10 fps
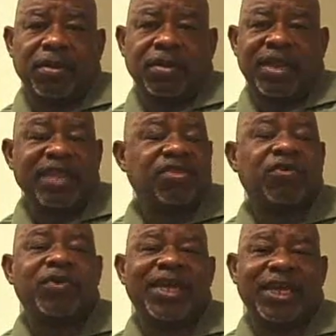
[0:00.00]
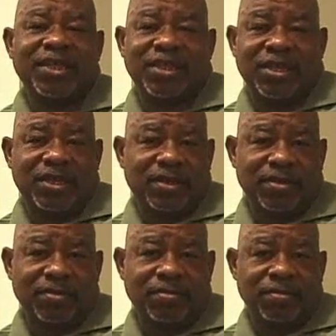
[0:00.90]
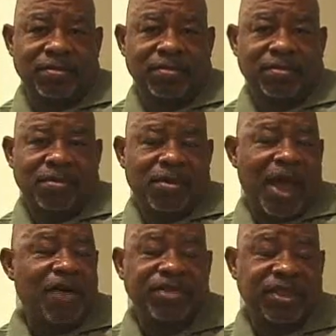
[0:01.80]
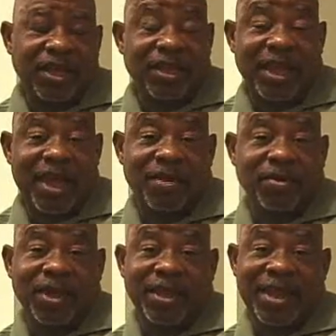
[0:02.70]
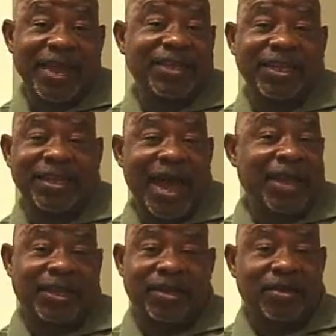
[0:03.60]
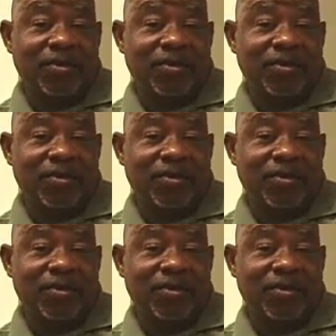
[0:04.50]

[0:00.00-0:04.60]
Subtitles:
That's too easy. I was saying that in 1990